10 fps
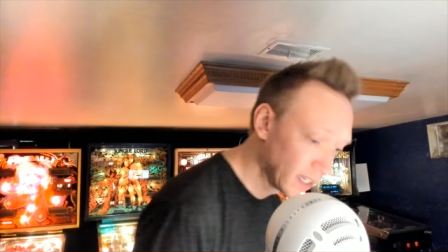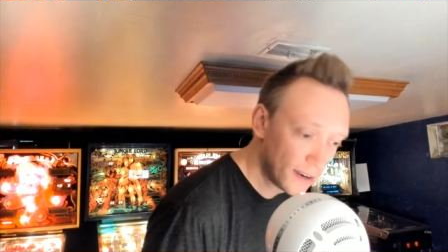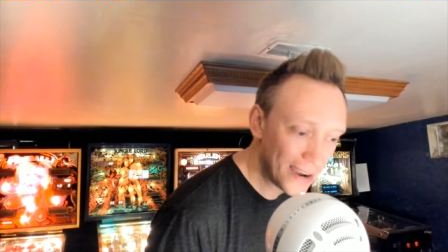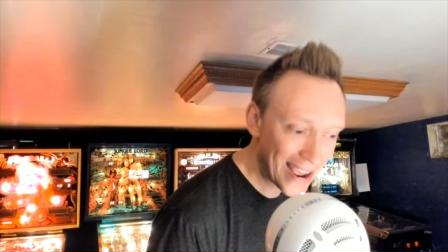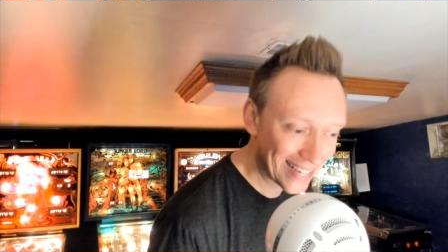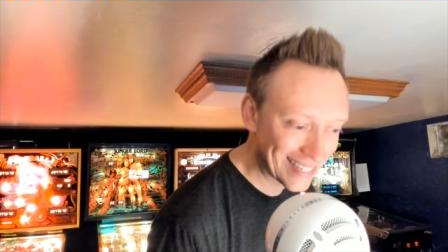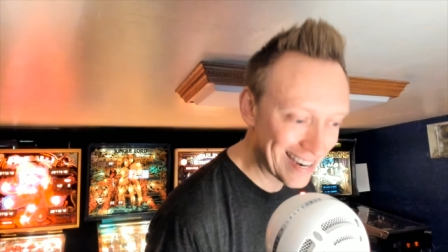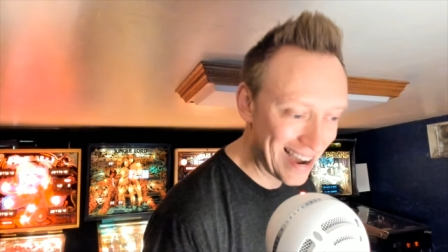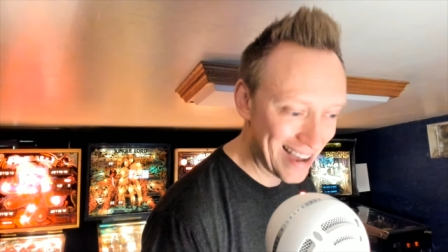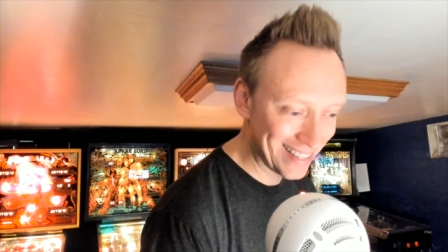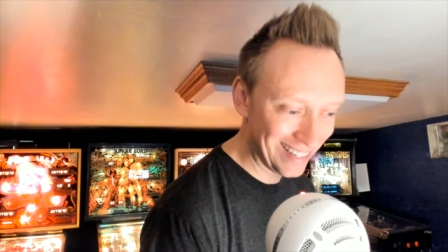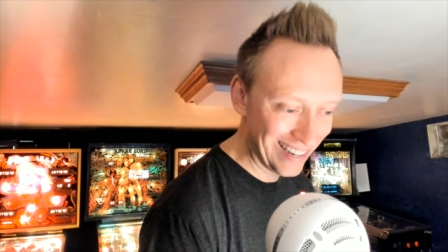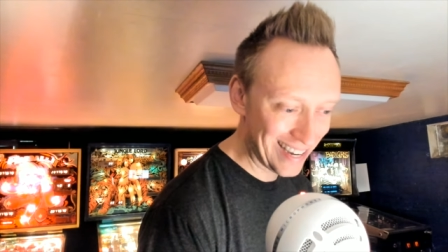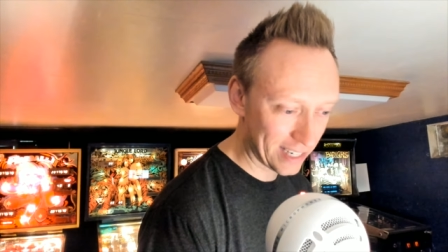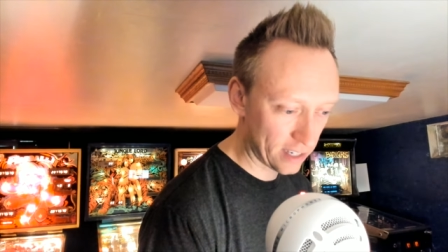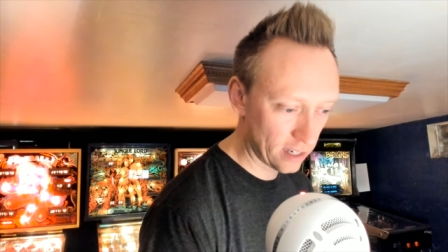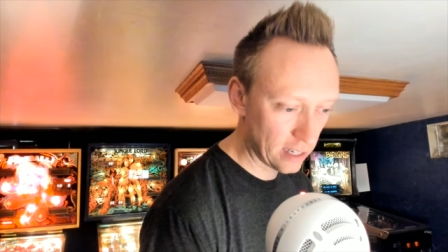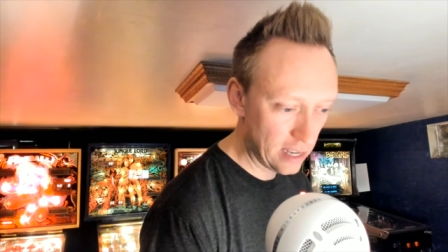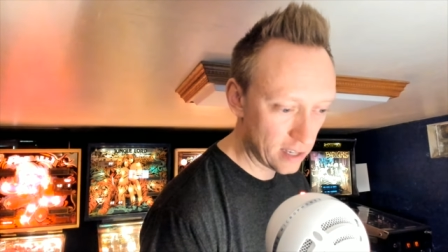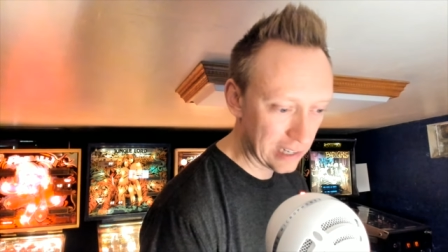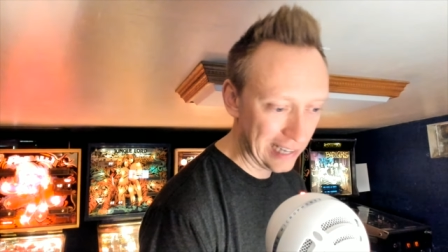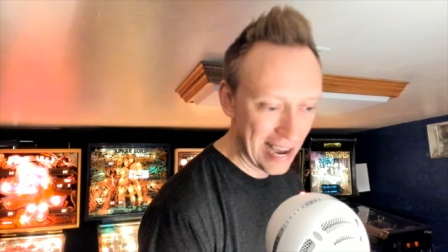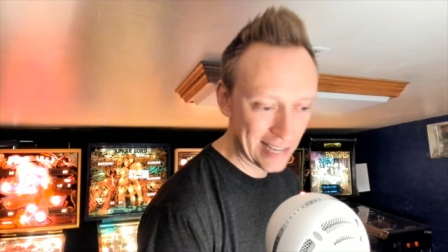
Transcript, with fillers: Next on the list is glass